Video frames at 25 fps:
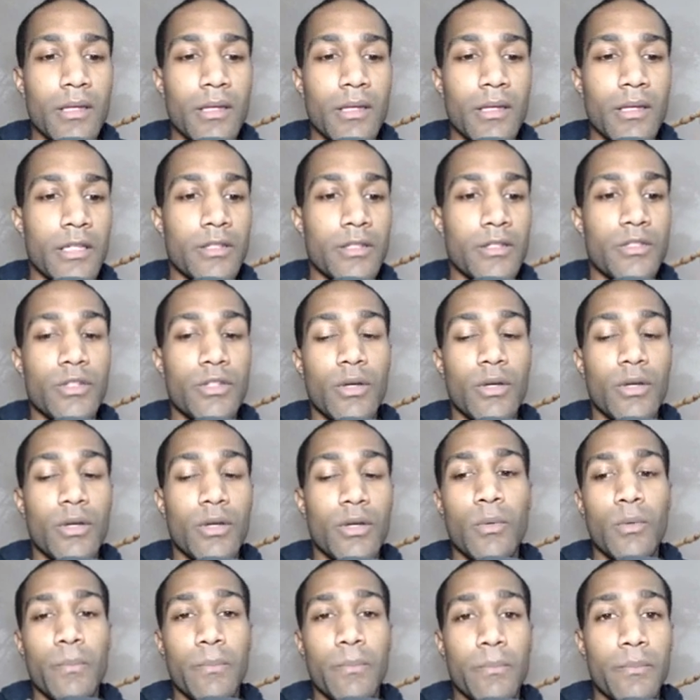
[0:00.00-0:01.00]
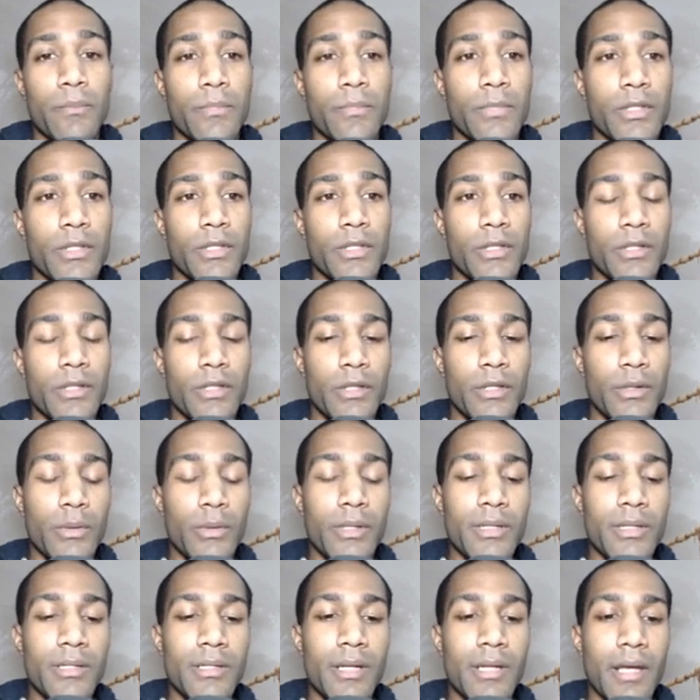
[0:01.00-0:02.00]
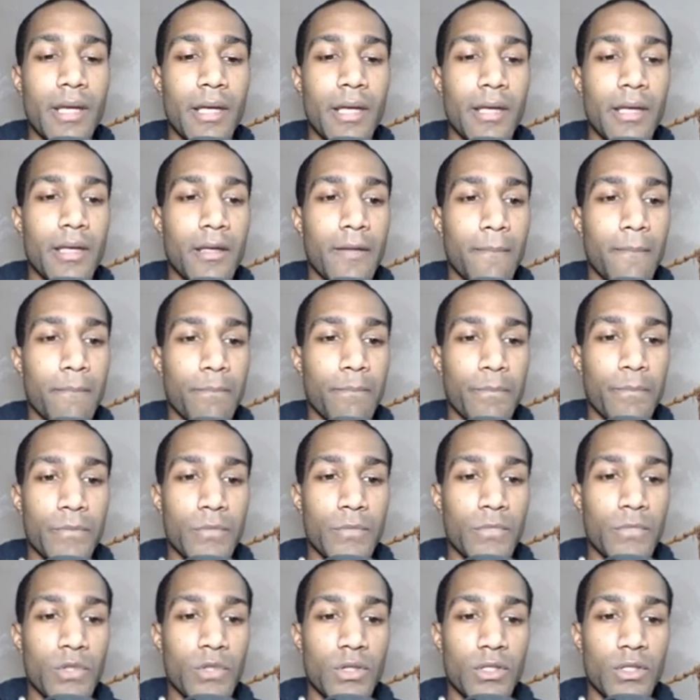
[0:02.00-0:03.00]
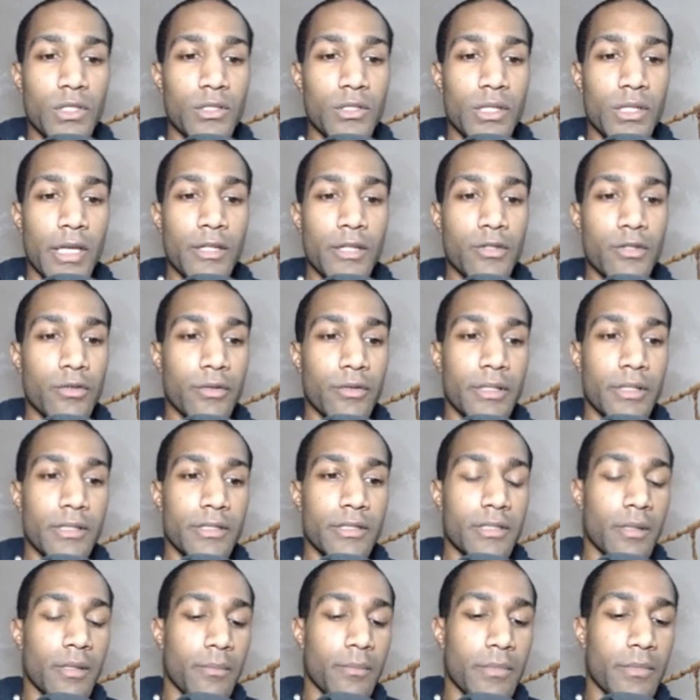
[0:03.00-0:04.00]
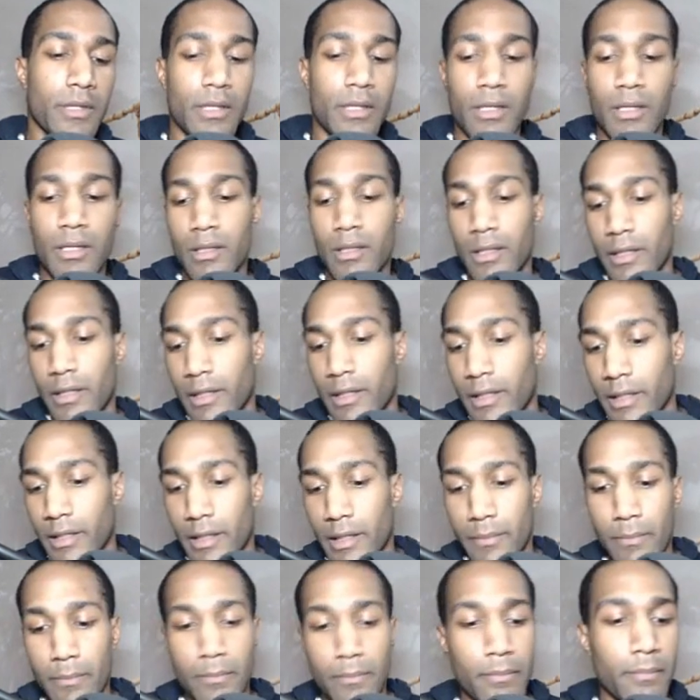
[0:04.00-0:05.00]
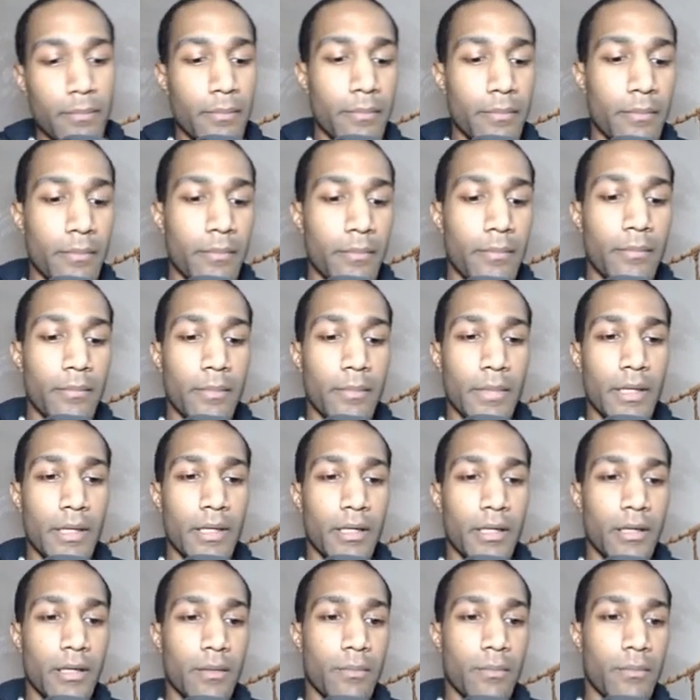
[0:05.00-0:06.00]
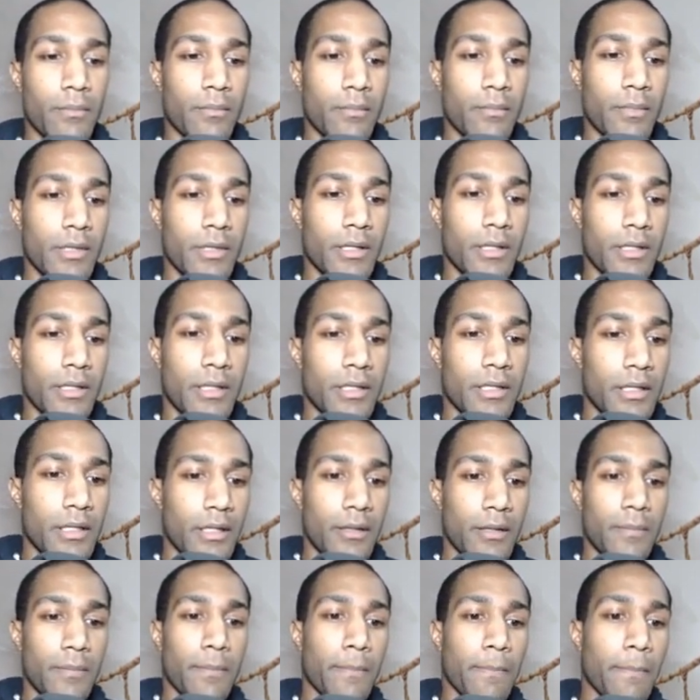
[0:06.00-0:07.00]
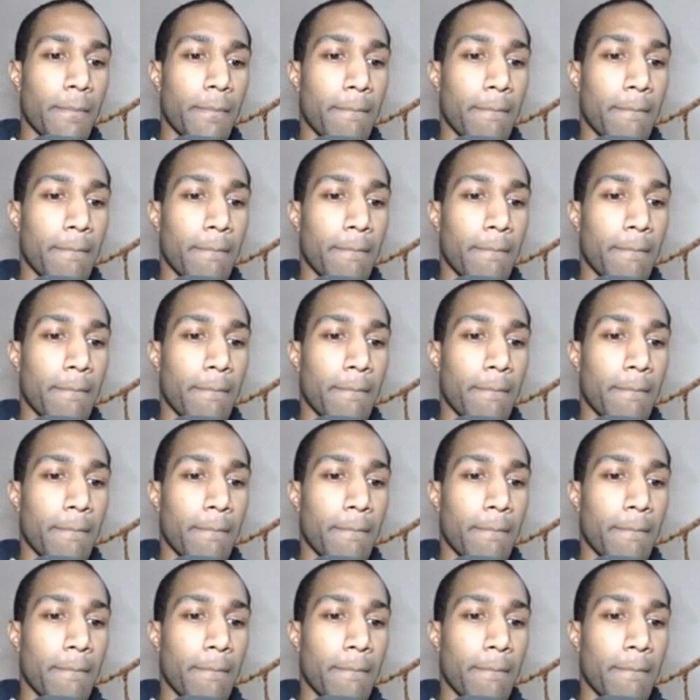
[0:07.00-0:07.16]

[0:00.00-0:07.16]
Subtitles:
And so you can just enter in something like make money